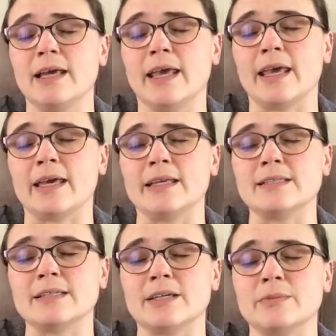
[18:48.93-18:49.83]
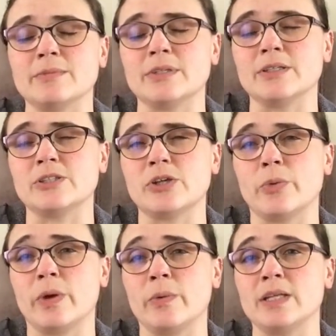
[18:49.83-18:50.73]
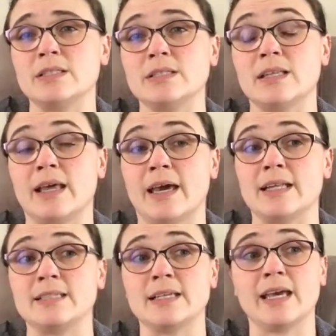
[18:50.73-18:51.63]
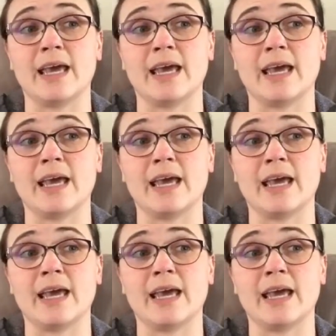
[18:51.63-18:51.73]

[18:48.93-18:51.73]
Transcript: And so we went to that,